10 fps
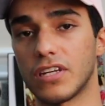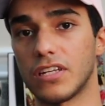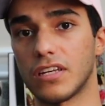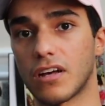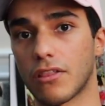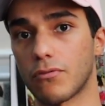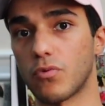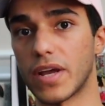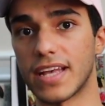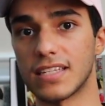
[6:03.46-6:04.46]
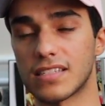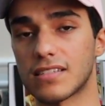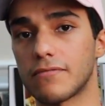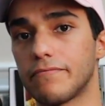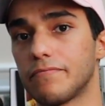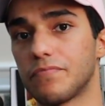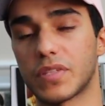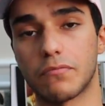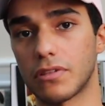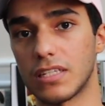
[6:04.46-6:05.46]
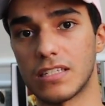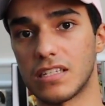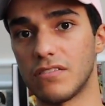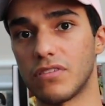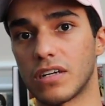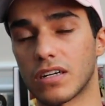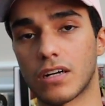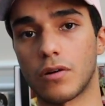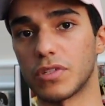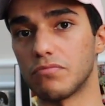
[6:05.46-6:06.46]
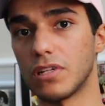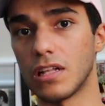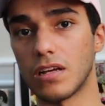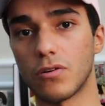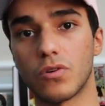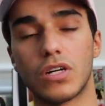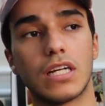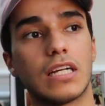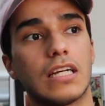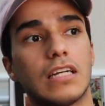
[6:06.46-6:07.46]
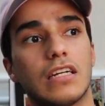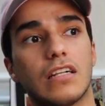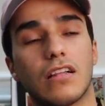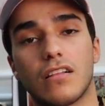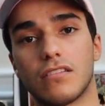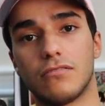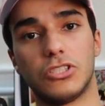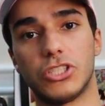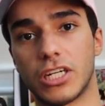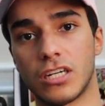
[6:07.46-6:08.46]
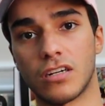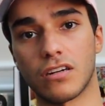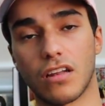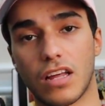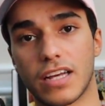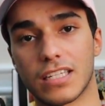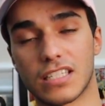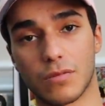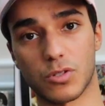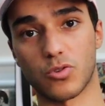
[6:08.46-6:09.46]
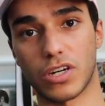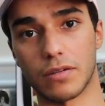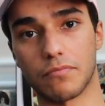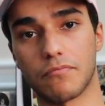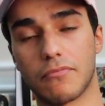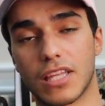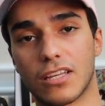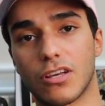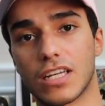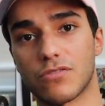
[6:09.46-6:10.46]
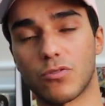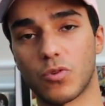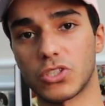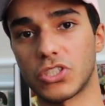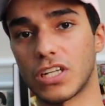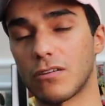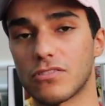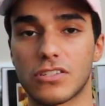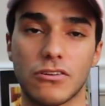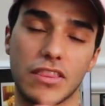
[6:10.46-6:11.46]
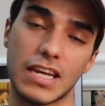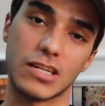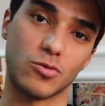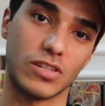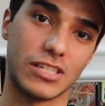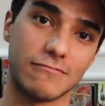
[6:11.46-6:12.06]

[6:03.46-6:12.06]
any other ways, please leave a comment below. Share, like, subscribe. Thank you guys for watching. I will see you in the next one.